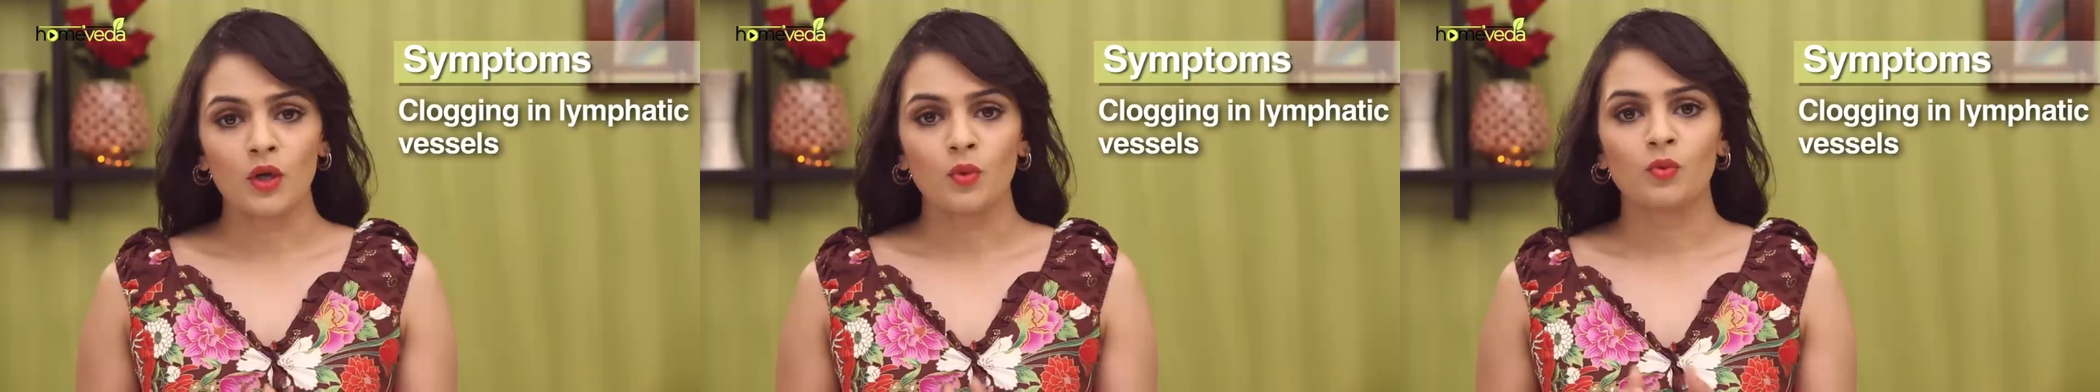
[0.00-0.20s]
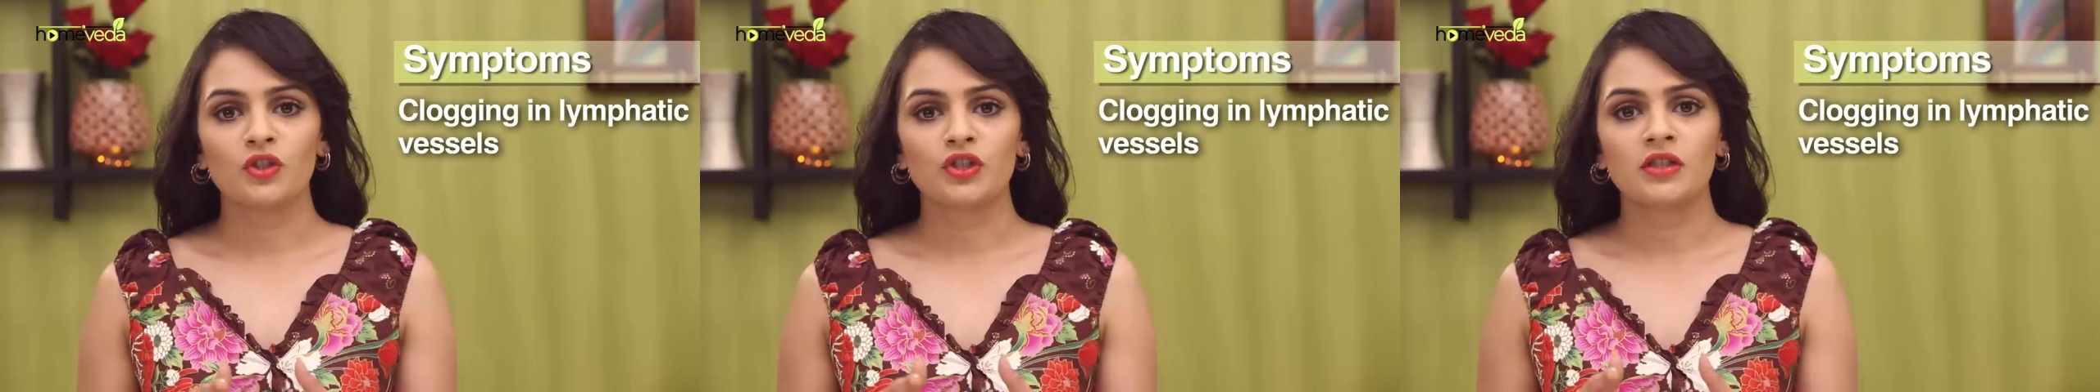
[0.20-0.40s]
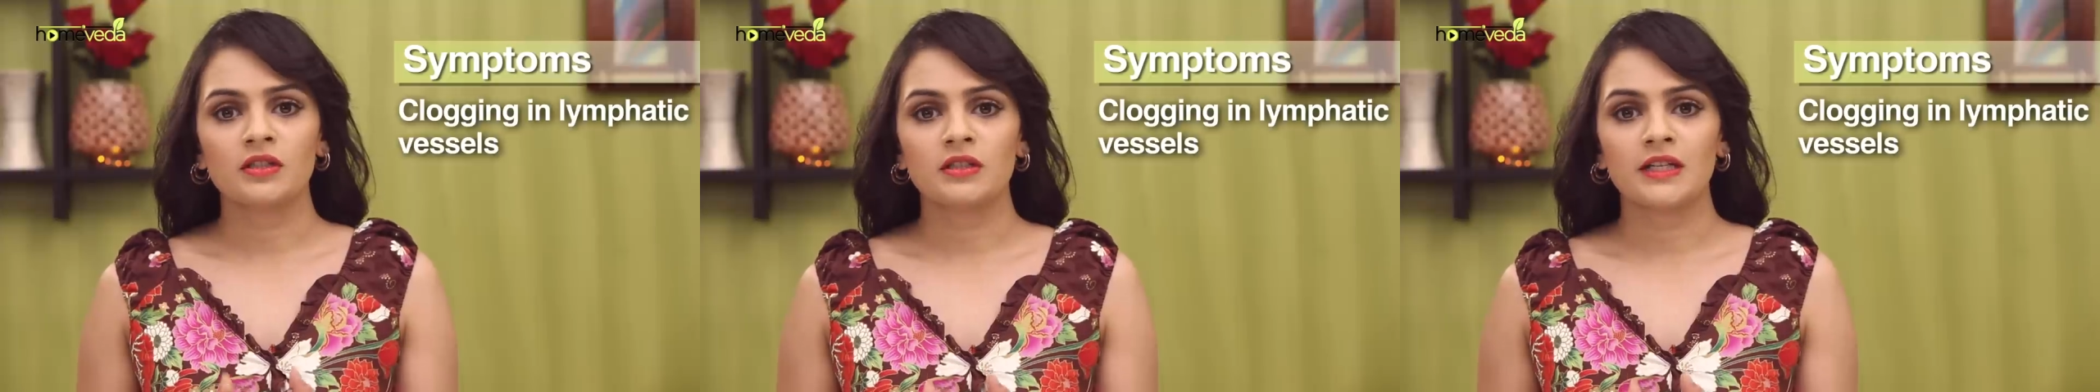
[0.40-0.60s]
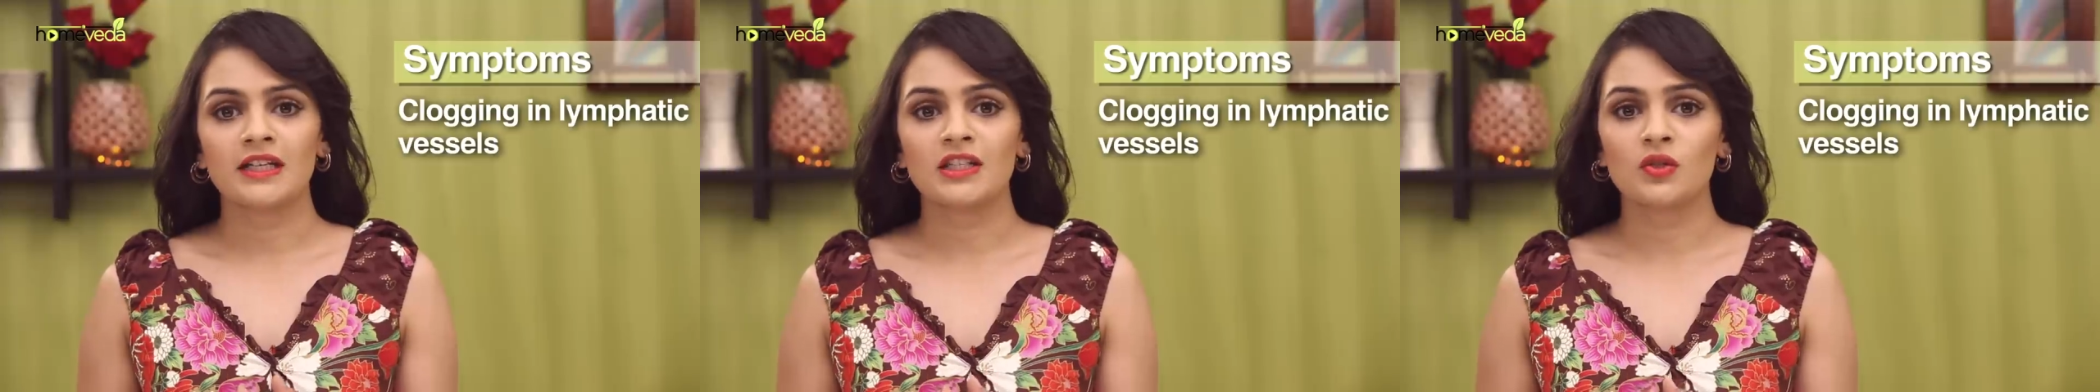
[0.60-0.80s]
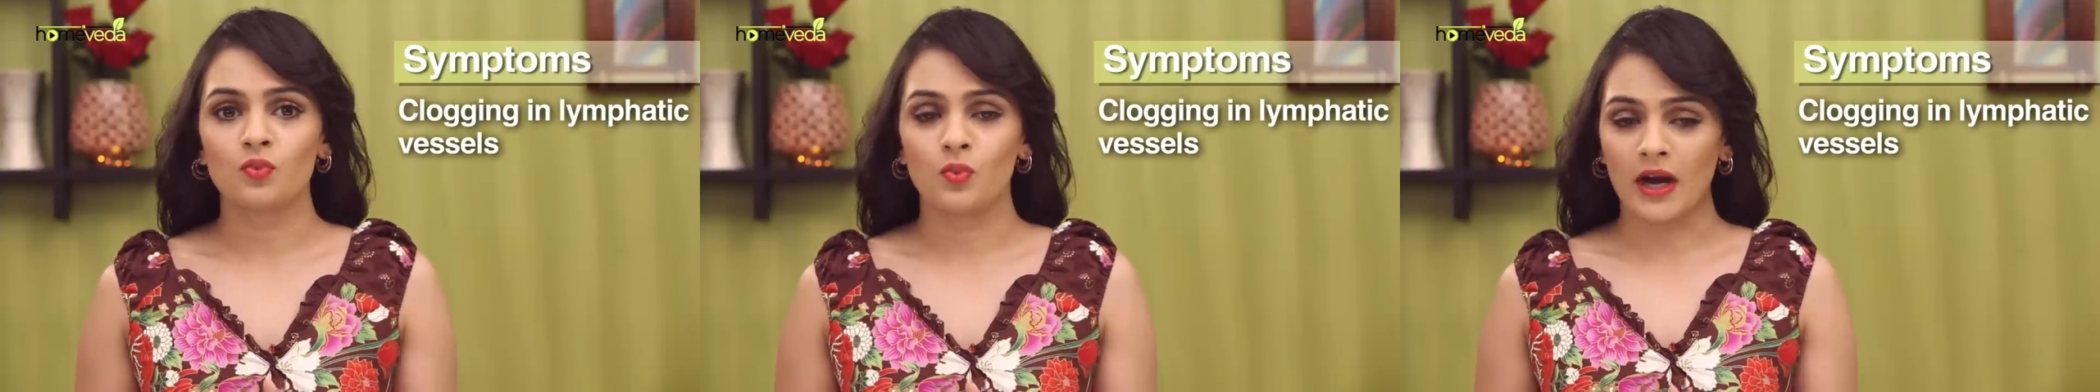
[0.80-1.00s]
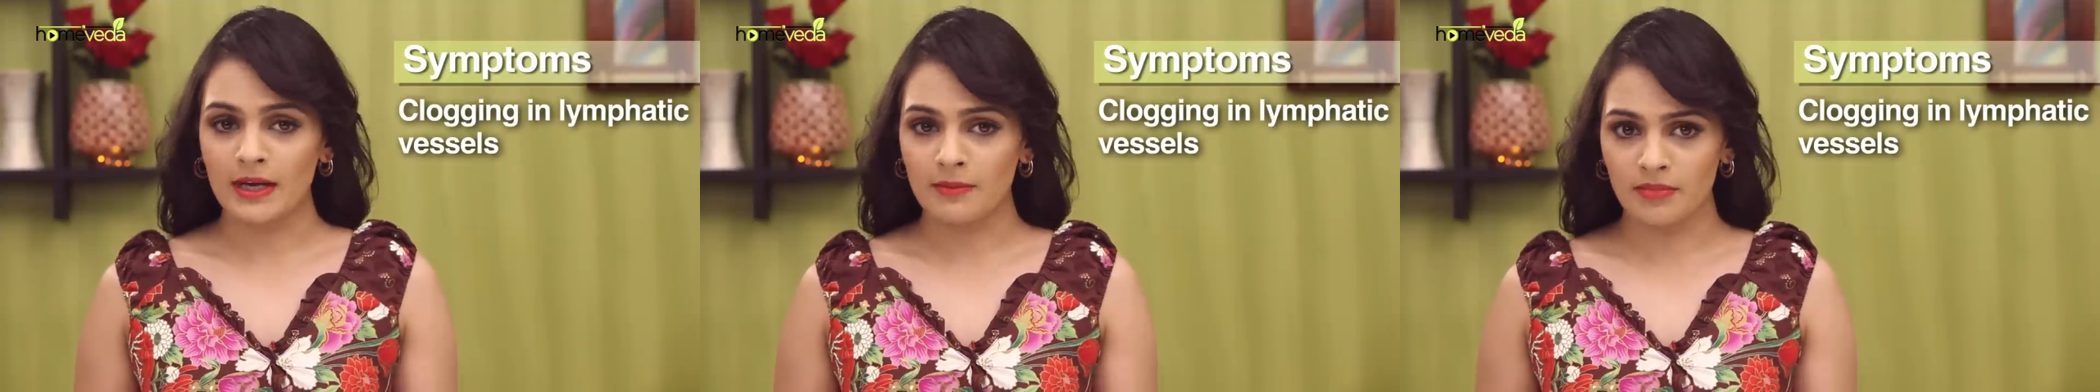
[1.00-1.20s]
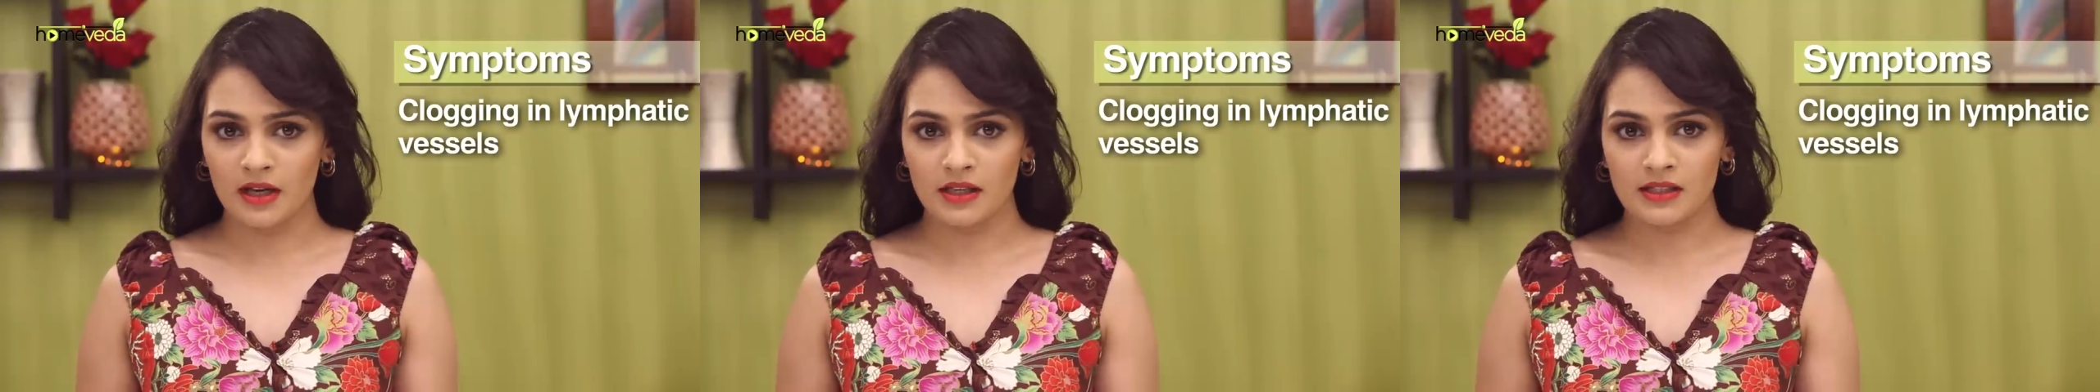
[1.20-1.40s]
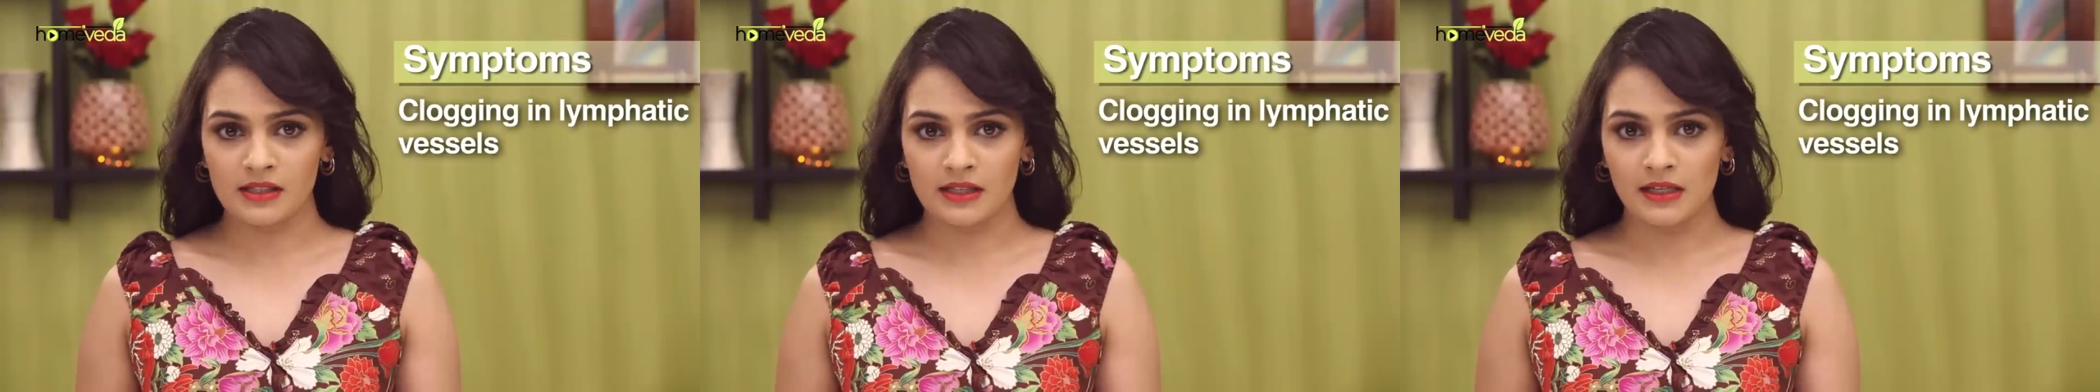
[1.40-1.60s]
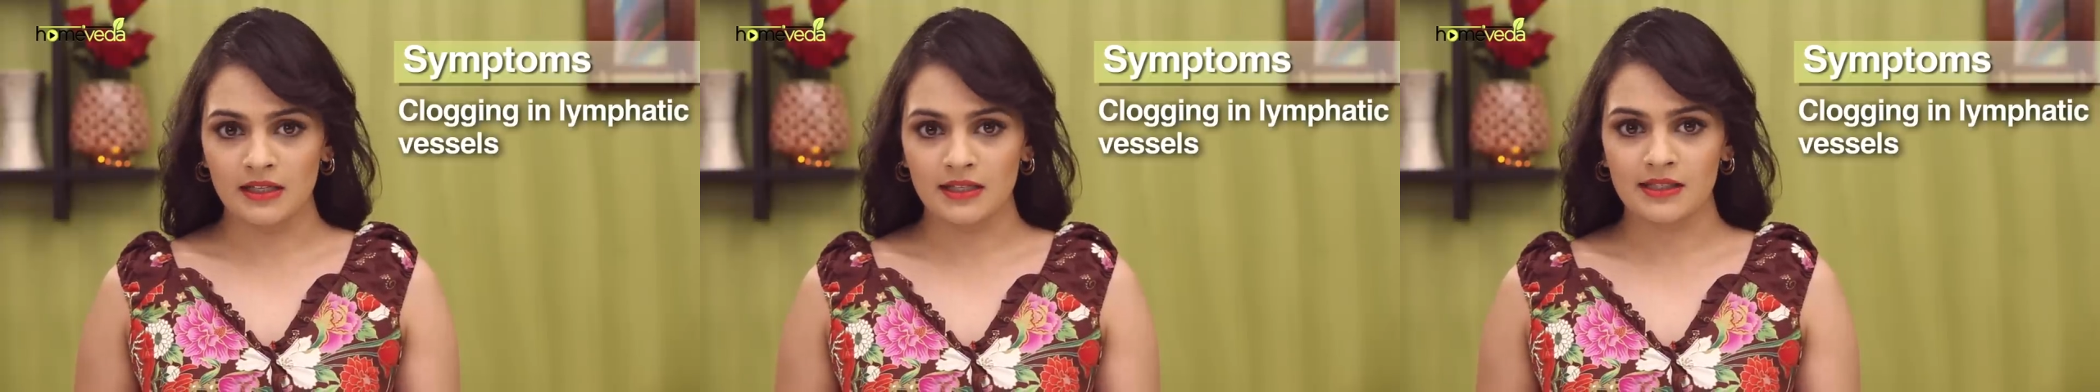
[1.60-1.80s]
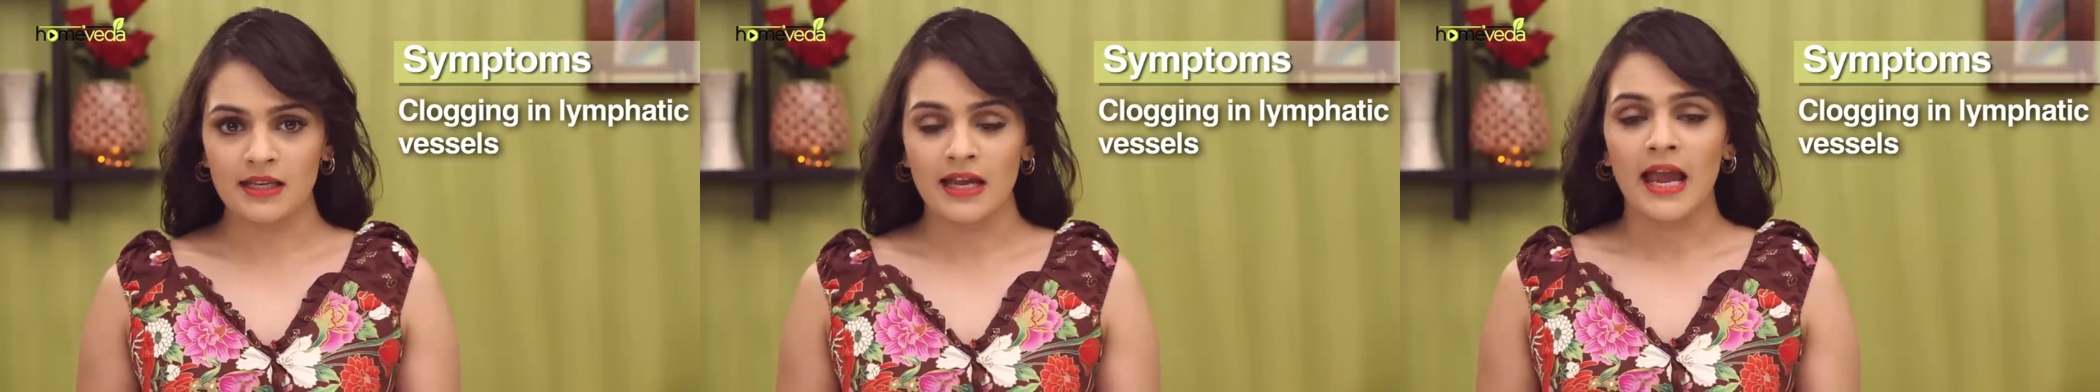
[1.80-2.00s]
which contains white blood
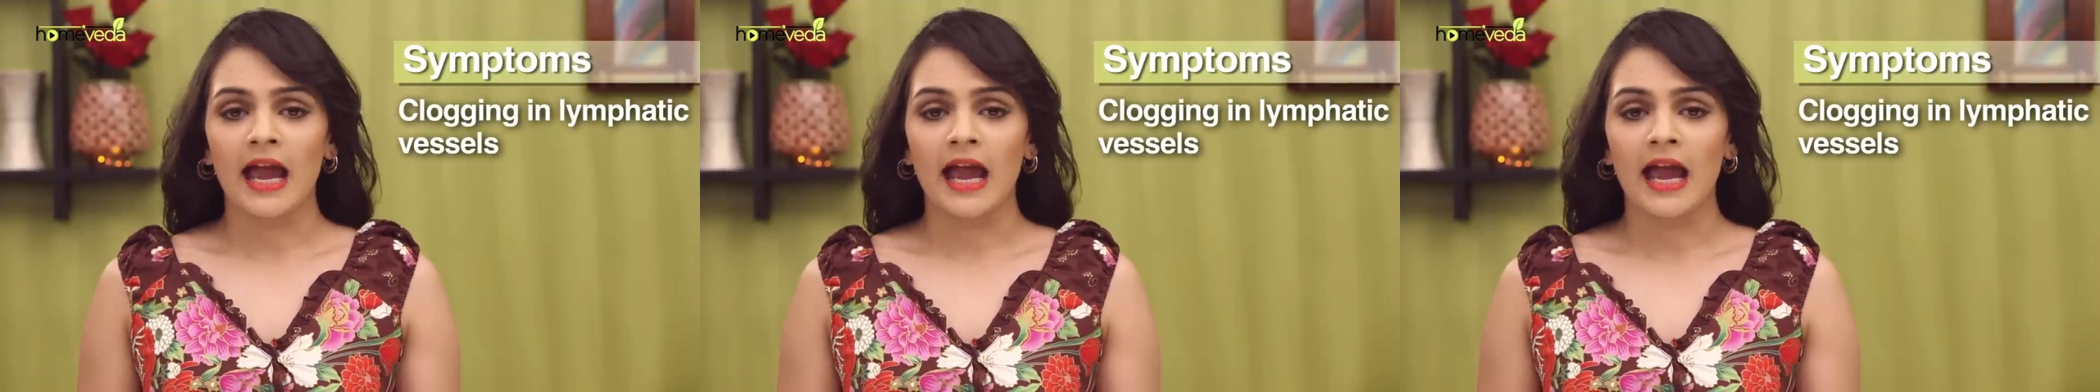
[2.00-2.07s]
cells